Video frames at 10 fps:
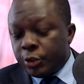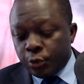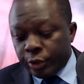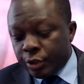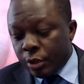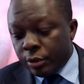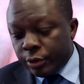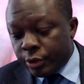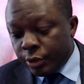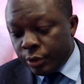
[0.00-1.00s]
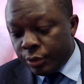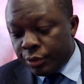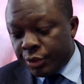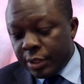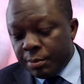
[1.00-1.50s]
switch on to
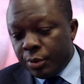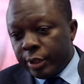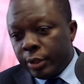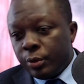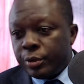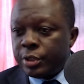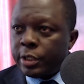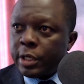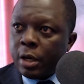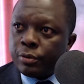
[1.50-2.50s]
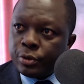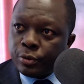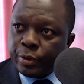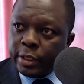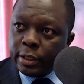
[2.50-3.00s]
somebody who is in the country
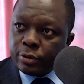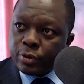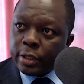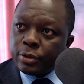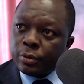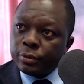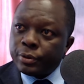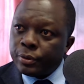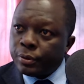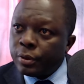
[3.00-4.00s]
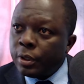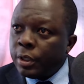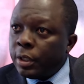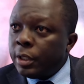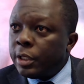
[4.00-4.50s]
already and trying to go through
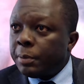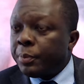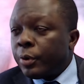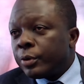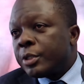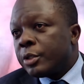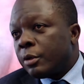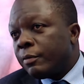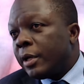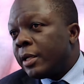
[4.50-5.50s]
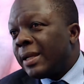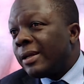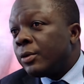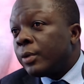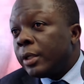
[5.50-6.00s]
the process of getting a
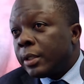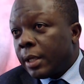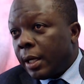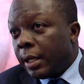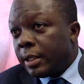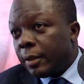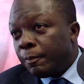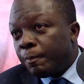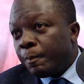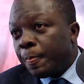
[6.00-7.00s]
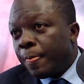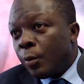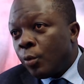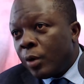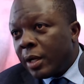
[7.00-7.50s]
green card.
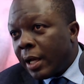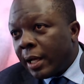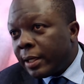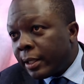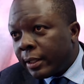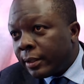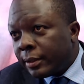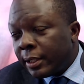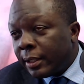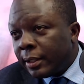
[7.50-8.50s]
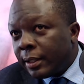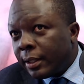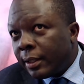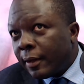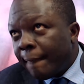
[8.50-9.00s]
What are
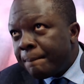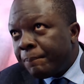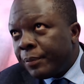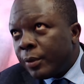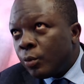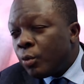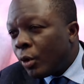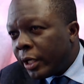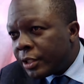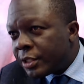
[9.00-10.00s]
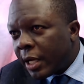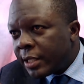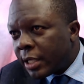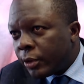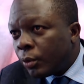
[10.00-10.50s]
the warning signs
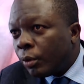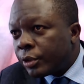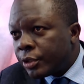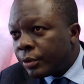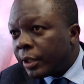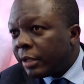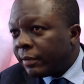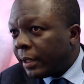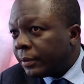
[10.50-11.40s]
that you want to give out